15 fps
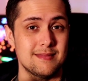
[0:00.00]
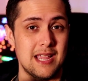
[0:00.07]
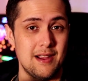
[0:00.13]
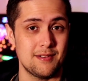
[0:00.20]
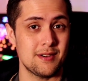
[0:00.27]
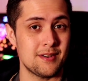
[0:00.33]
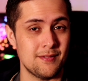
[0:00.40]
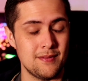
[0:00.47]

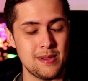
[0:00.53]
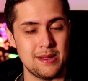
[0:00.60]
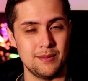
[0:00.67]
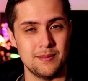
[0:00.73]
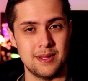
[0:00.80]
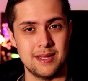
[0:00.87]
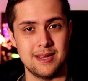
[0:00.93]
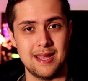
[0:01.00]
character
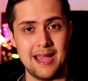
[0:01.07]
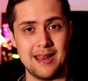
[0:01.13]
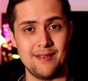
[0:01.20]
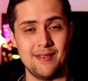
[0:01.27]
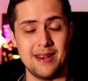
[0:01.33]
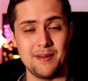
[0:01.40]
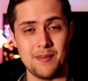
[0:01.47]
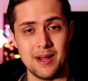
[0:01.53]
development out
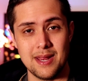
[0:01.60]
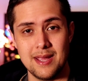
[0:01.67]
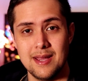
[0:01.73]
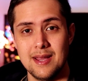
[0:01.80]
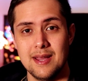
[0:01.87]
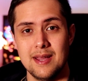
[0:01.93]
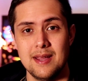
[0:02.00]
of anybody,